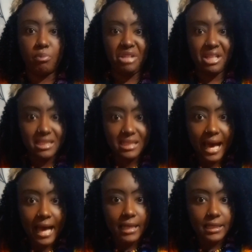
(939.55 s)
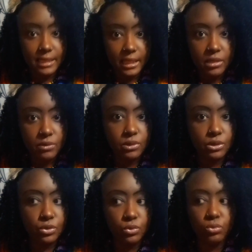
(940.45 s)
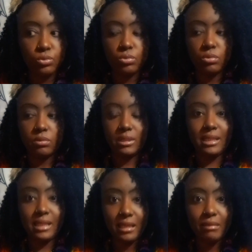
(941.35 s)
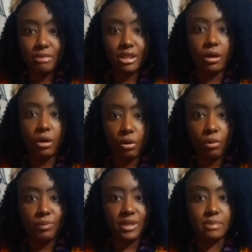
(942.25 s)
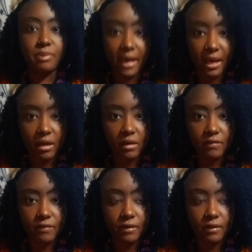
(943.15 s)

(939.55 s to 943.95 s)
Because God continues to keep me on this path.